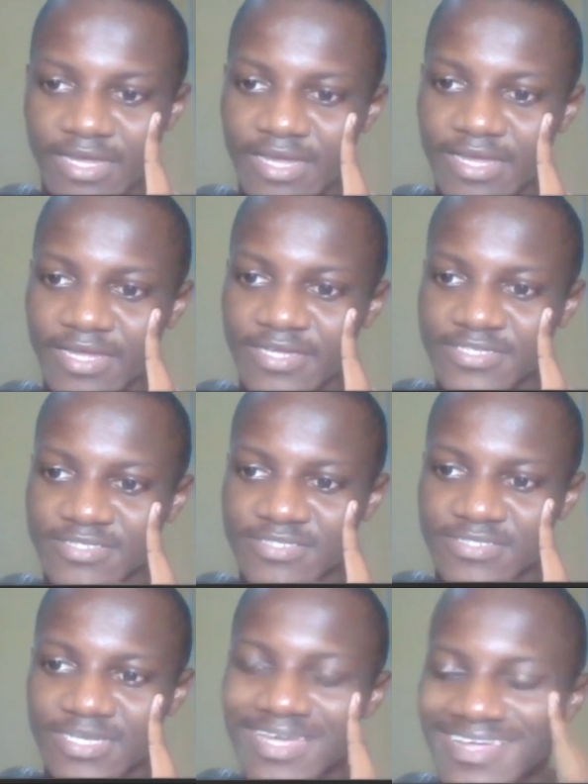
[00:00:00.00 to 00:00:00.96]

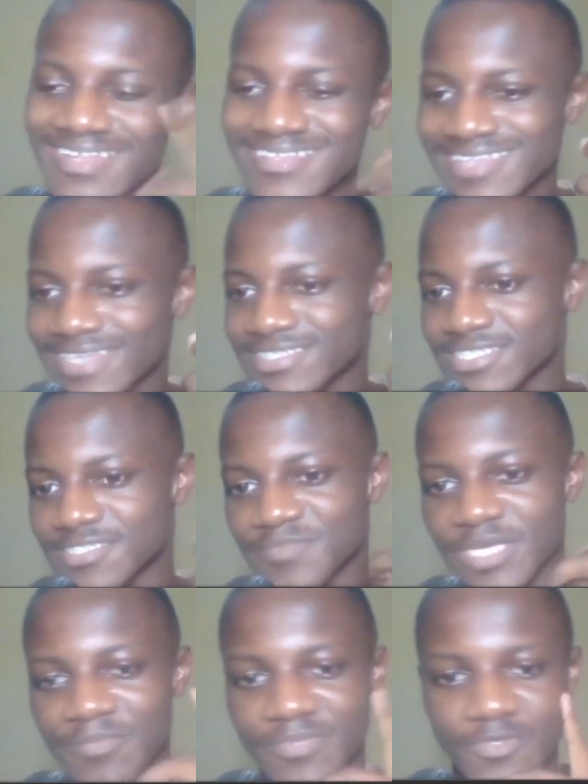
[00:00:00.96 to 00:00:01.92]
And that is
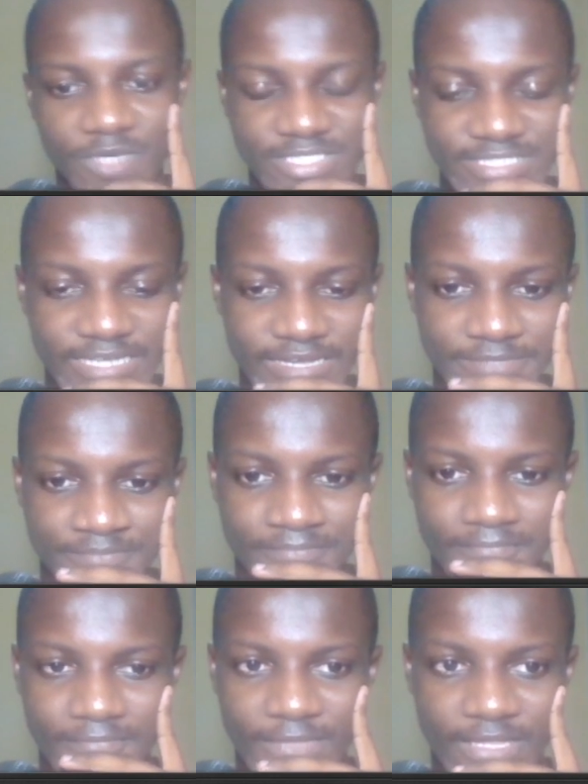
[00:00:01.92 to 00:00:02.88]
maybe what I
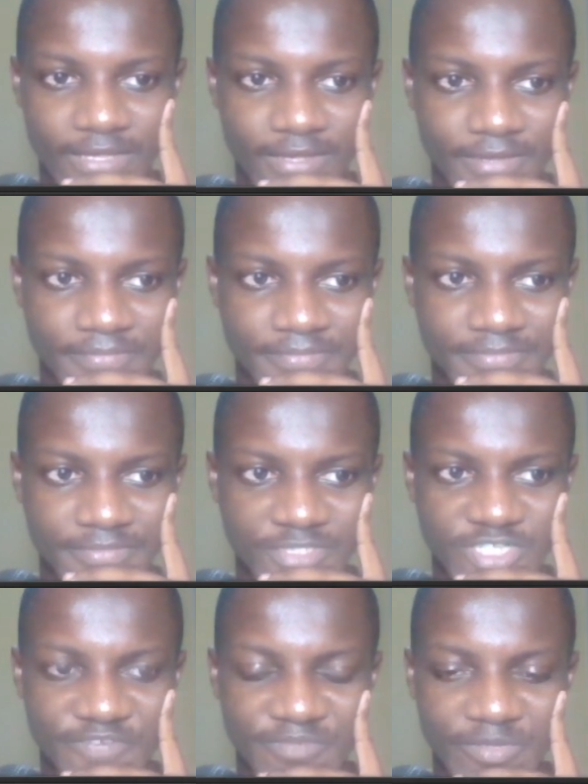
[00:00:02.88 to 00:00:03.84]

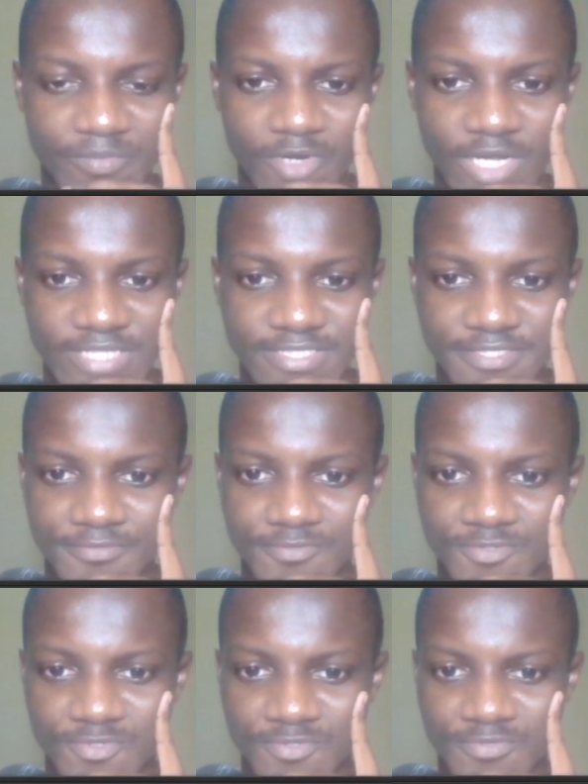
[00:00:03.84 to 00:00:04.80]
should have been more
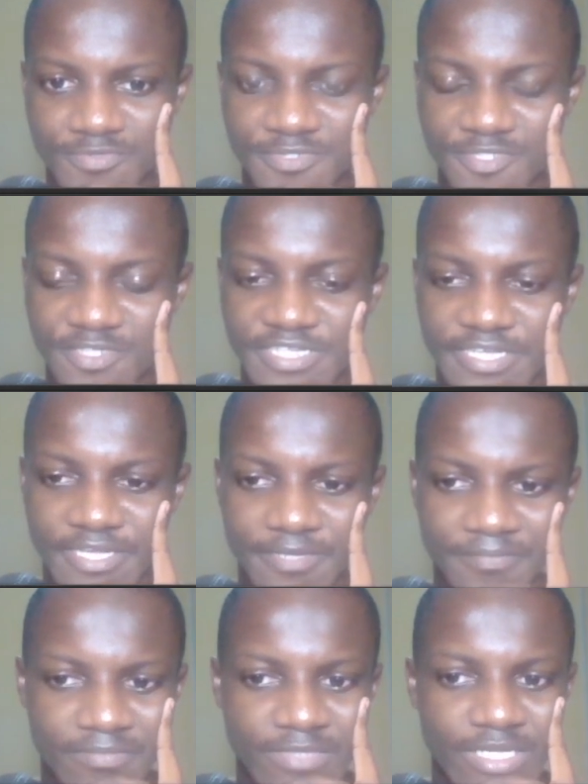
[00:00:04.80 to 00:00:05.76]
attuned to during the game.